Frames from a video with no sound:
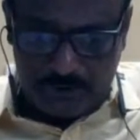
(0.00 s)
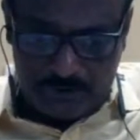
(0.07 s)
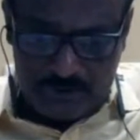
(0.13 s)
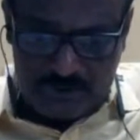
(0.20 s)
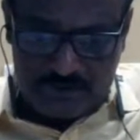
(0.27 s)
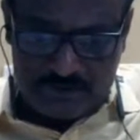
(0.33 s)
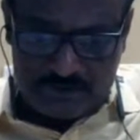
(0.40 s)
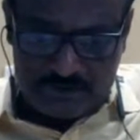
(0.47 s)

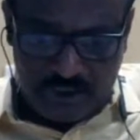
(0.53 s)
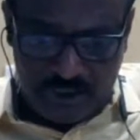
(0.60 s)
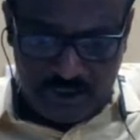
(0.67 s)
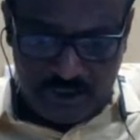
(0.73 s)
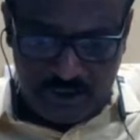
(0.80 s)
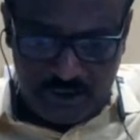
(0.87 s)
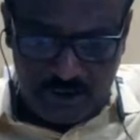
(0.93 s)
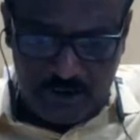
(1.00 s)

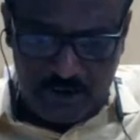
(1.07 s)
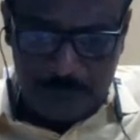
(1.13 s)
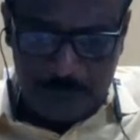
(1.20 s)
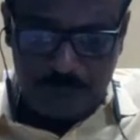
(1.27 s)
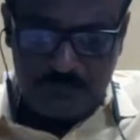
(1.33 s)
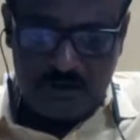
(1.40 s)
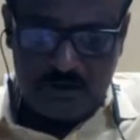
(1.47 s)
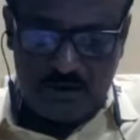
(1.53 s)
shall
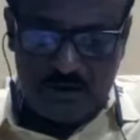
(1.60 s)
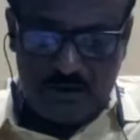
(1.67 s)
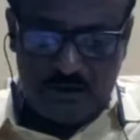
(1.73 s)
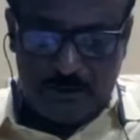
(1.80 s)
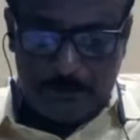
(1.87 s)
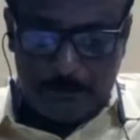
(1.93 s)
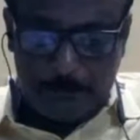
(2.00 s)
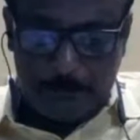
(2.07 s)

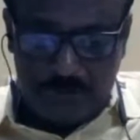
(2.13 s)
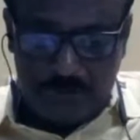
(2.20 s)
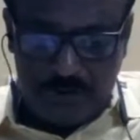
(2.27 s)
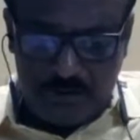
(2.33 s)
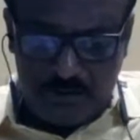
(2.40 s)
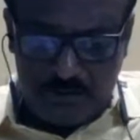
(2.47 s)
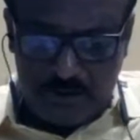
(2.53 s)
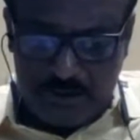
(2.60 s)
wear
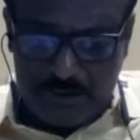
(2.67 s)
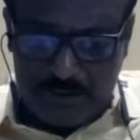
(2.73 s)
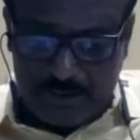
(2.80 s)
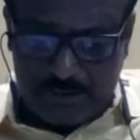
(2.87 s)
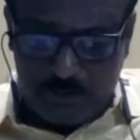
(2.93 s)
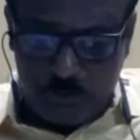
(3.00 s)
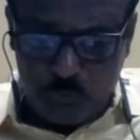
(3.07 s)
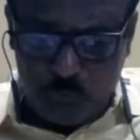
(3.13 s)
an
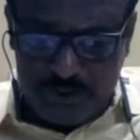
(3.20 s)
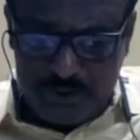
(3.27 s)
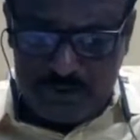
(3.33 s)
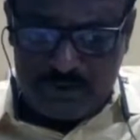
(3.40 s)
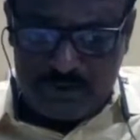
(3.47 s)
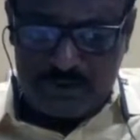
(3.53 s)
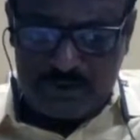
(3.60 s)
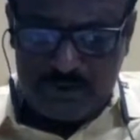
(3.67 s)
accurate,
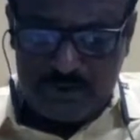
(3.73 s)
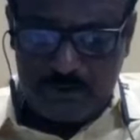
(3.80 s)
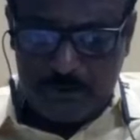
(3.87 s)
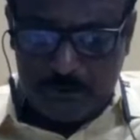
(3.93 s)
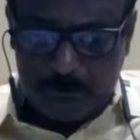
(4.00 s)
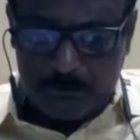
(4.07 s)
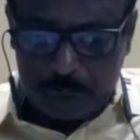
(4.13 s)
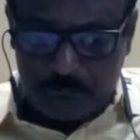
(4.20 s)

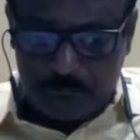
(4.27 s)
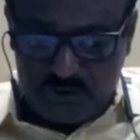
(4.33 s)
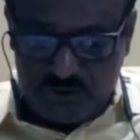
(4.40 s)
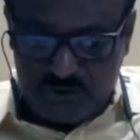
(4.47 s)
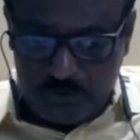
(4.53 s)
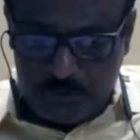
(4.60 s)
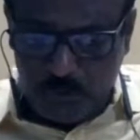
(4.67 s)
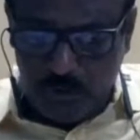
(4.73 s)

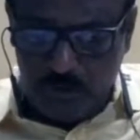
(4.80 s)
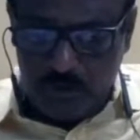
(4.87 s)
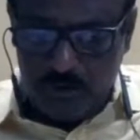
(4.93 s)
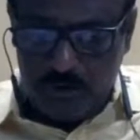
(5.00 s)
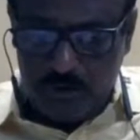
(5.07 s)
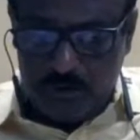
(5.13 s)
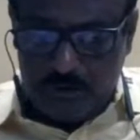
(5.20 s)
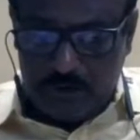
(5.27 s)
visible,
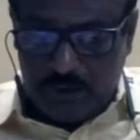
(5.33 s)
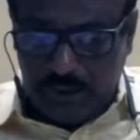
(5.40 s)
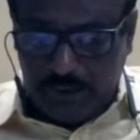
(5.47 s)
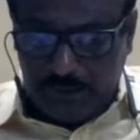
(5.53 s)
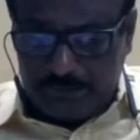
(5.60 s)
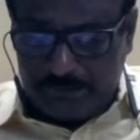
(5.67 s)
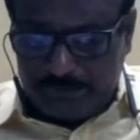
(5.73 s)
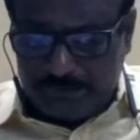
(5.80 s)
and
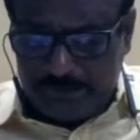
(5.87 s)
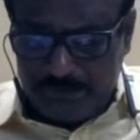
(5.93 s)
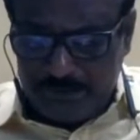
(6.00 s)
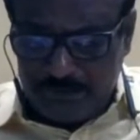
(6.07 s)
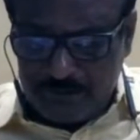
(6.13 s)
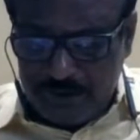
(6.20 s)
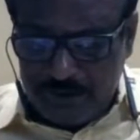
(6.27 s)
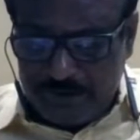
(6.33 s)
clear
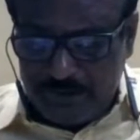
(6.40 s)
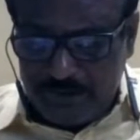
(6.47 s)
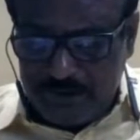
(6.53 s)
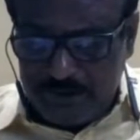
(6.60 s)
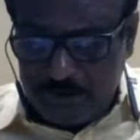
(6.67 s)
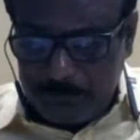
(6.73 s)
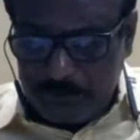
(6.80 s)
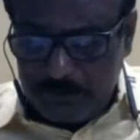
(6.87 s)

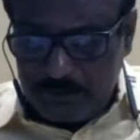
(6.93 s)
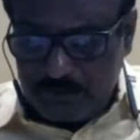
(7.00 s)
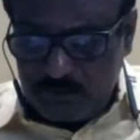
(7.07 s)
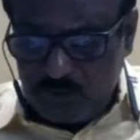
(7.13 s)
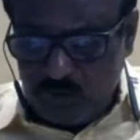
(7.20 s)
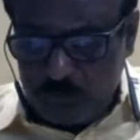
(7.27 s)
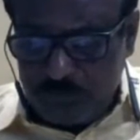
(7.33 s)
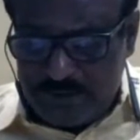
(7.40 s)
identification of
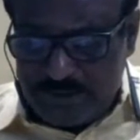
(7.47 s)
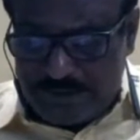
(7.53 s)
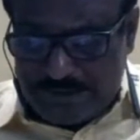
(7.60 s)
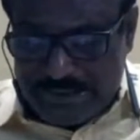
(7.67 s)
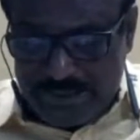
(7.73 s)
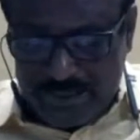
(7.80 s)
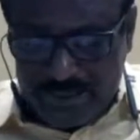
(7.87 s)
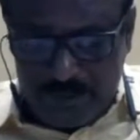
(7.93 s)
his
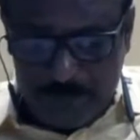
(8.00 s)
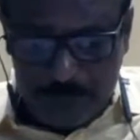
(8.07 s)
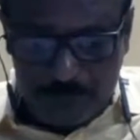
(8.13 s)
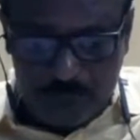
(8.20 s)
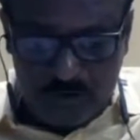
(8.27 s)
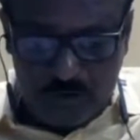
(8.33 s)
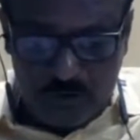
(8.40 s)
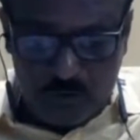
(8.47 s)
name,
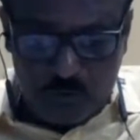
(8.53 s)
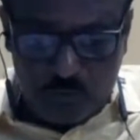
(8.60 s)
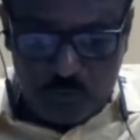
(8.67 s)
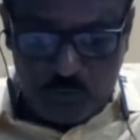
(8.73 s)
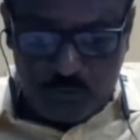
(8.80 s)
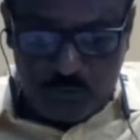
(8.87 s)
which will